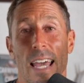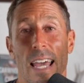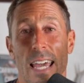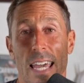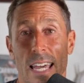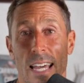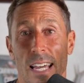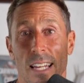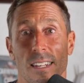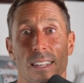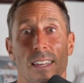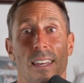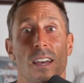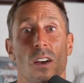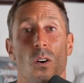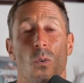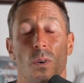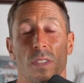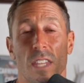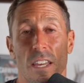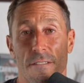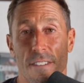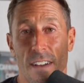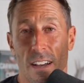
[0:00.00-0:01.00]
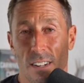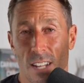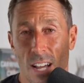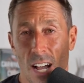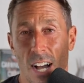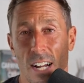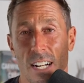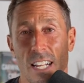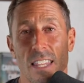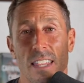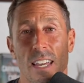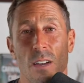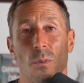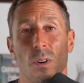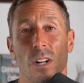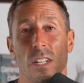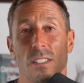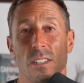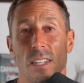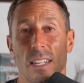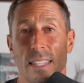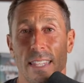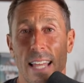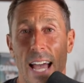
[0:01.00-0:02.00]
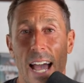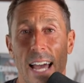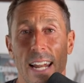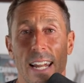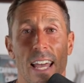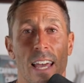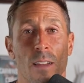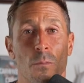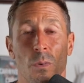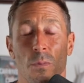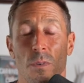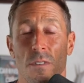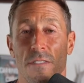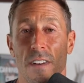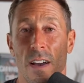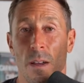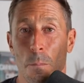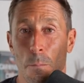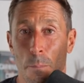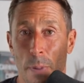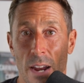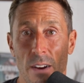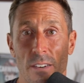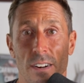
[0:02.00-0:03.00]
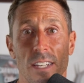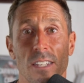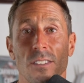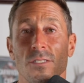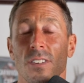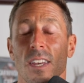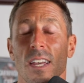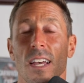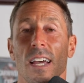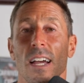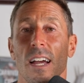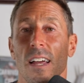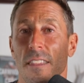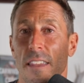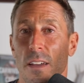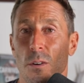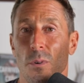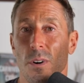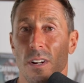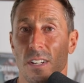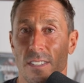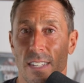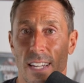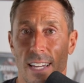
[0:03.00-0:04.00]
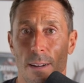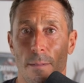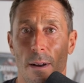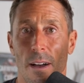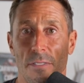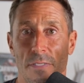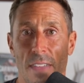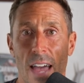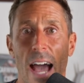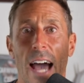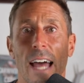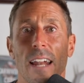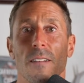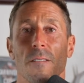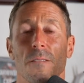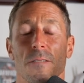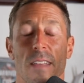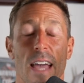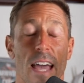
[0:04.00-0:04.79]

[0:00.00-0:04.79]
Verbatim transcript: And when they found honey, they wanted to eat that. And when we found berries, they were excited about that.